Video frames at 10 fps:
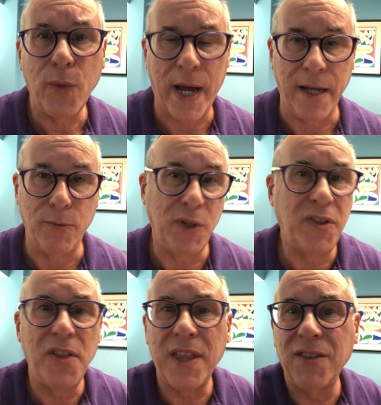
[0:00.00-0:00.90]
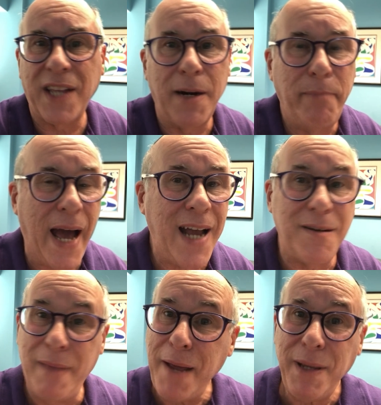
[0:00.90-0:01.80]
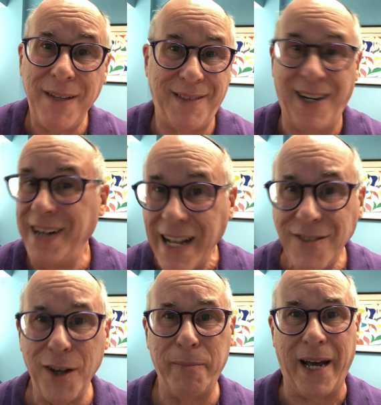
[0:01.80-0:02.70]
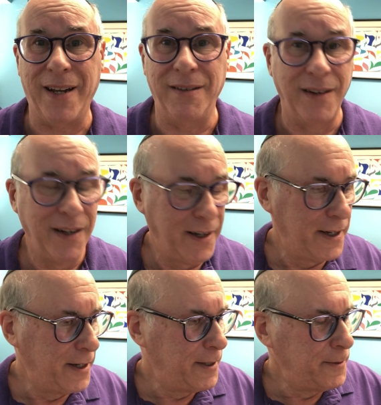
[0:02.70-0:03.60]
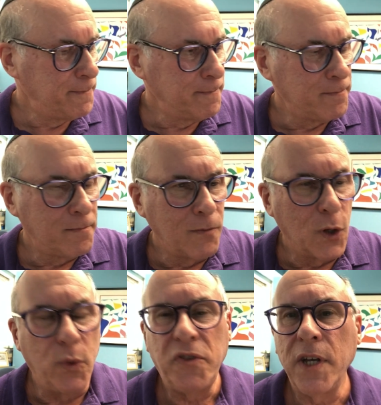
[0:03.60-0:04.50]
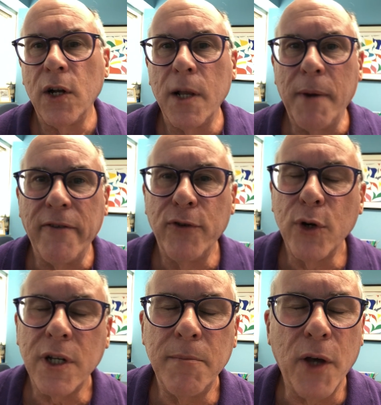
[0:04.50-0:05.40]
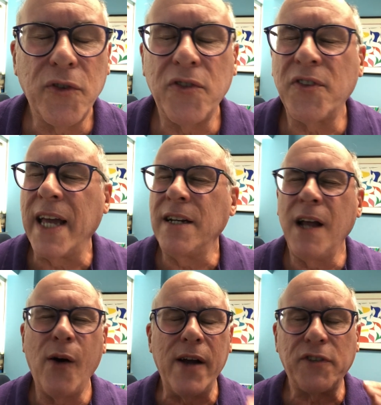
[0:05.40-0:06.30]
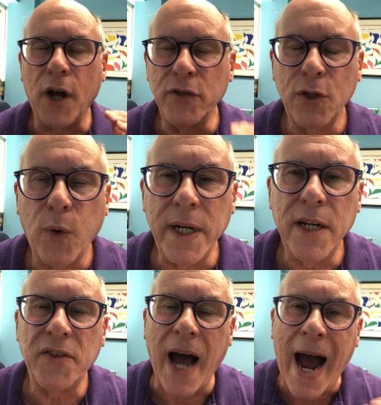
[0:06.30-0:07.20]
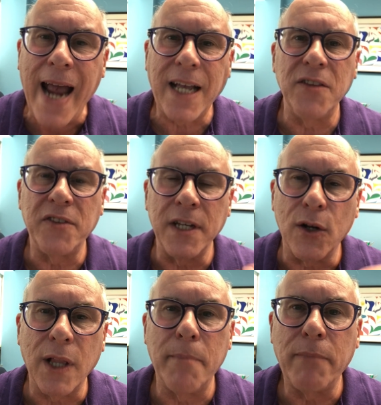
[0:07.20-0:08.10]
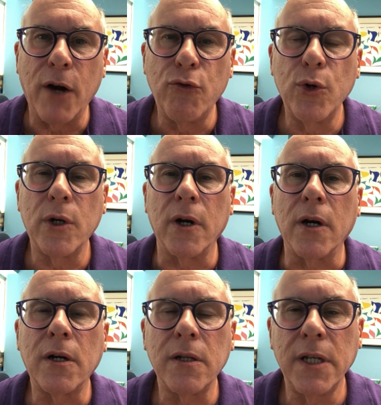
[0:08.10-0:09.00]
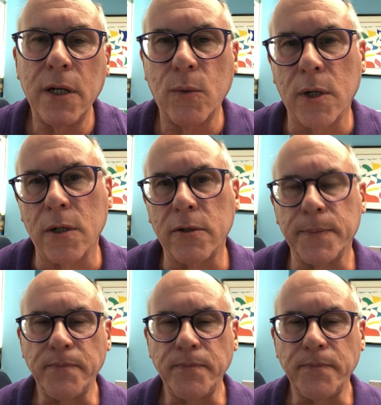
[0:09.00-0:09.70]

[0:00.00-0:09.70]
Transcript: way. We see things that are bad and maybe they're not so bad. We see an olam hafuch, and Moses is saying, no, after 120 years, I can see an olam barur, a clear world.